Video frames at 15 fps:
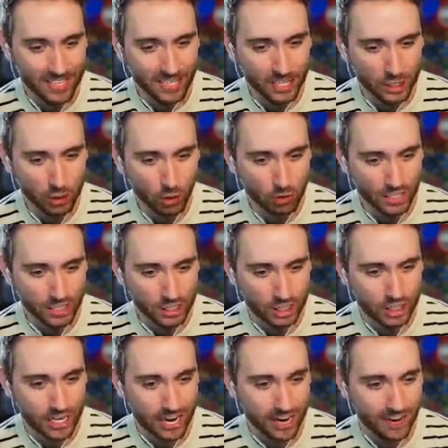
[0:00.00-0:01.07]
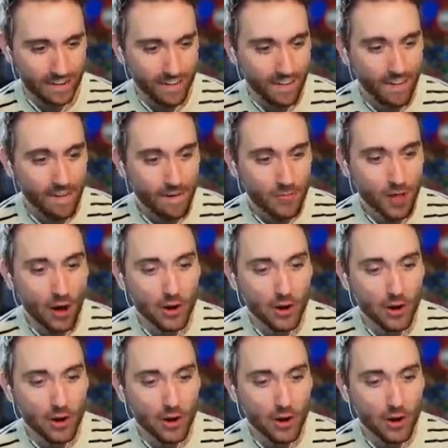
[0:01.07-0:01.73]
thing controls like shit. Like no,